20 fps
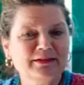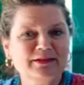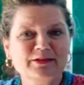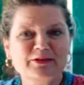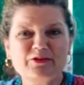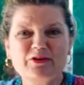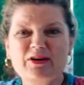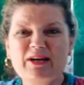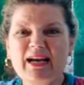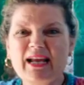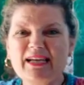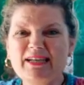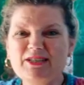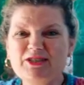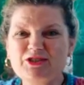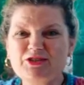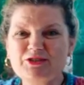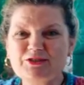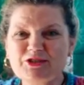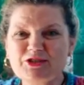
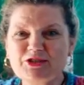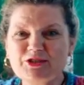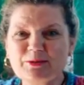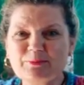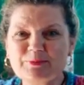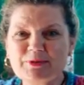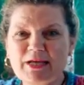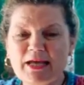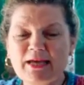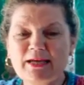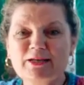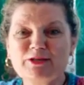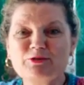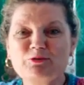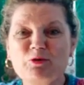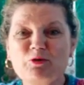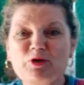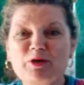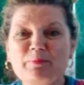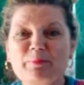relationships. It's
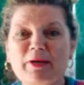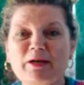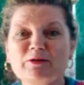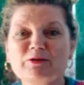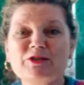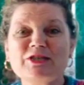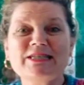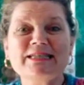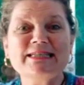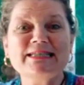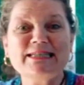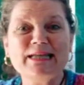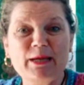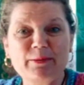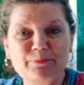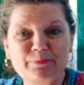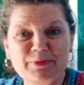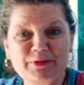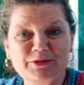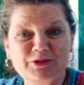all about
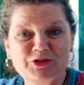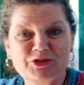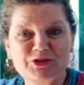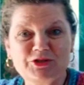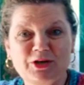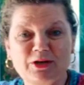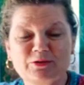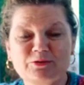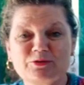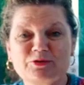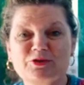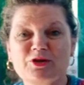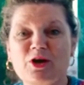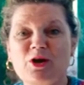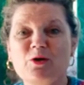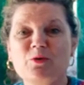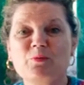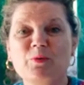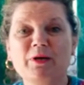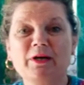stepping stones.
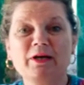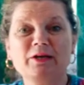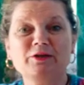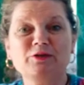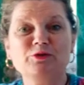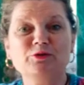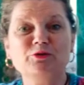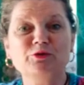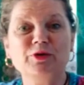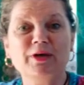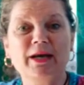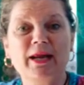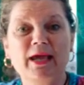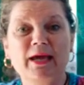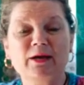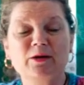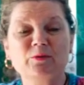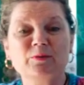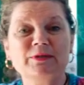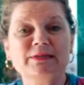What I do
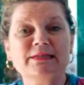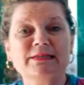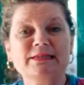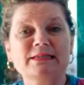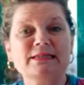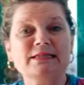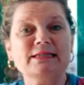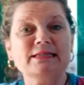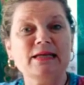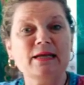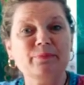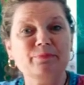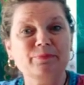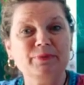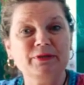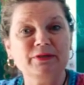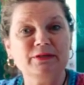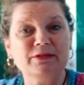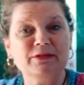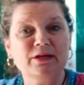now is a
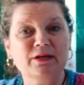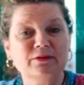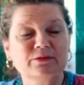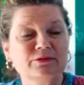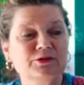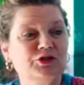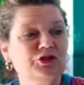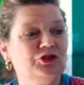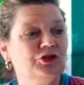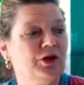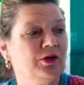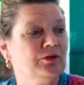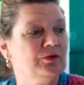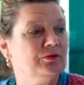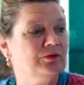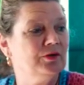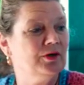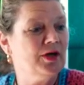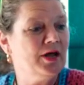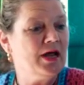stepping
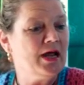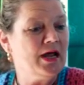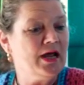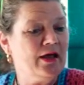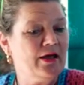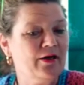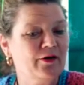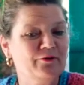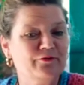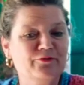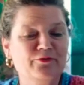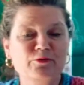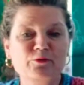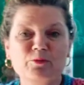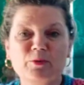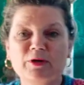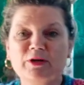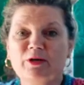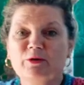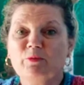stone for
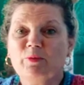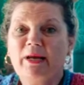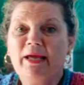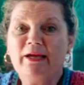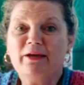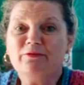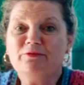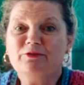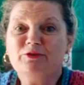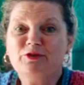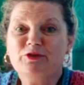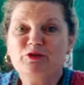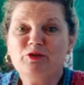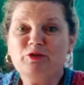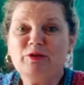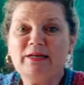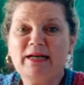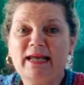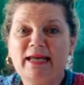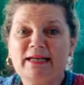what I will have to do
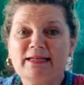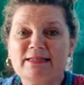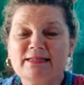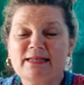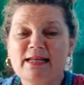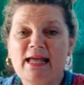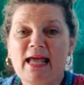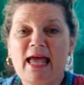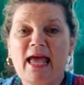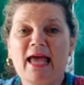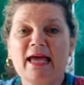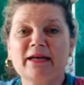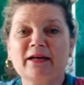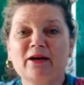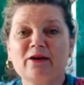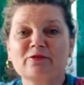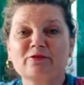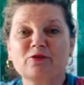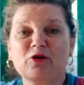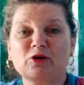next. And
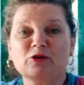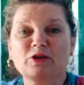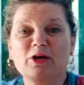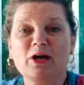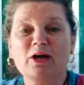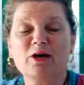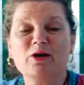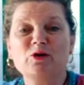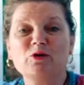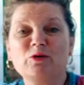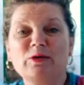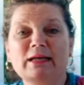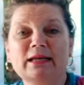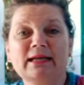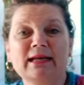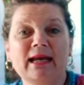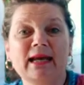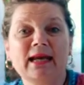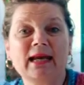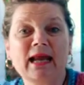I've got
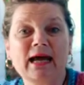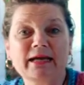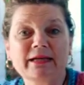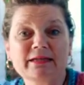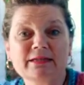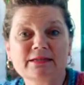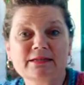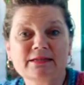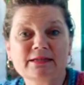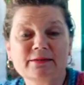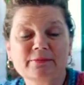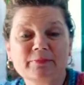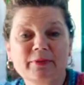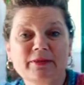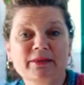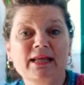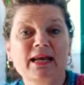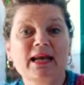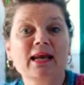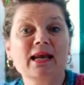only light.
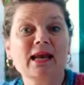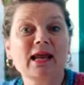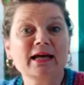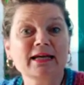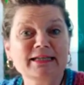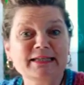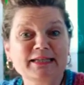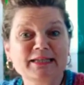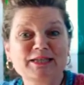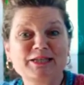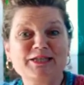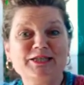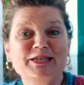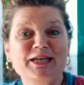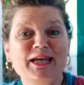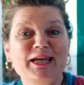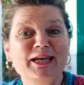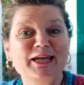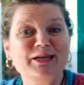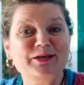The light is
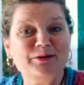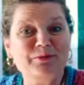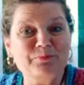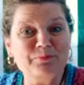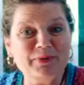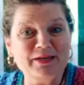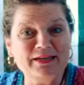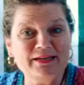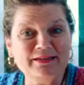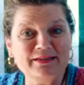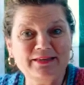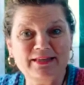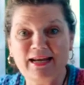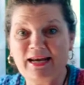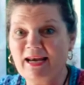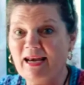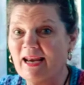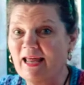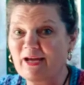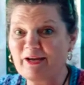in me. The
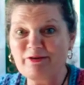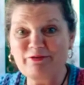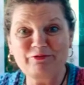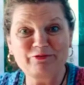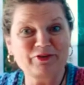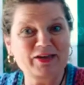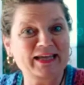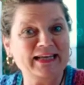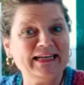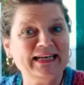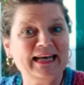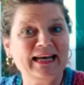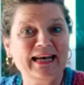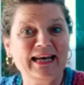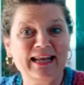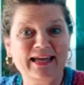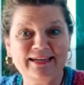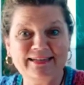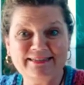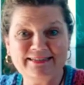life and
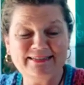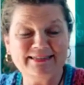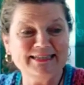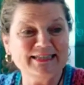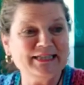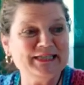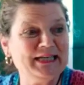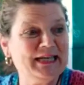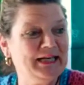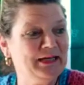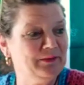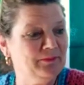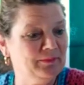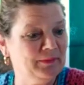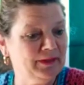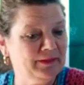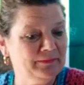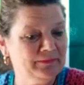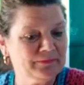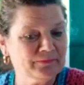light is in
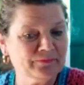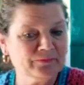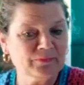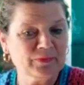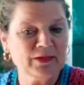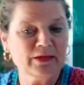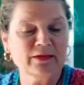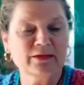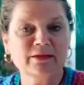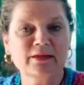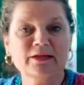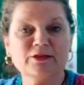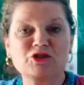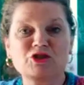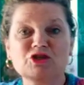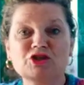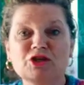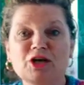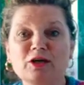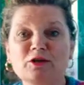me. That
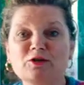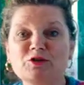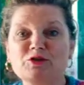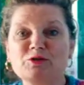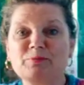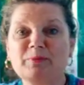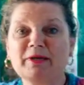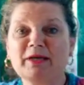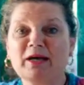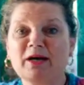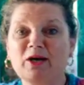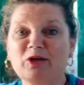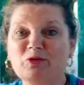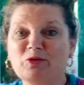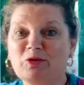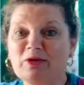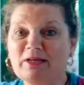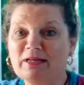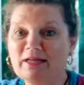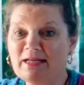shows me
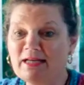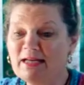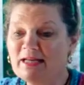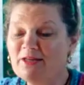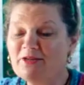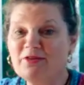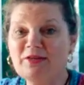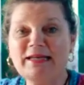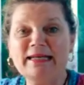only the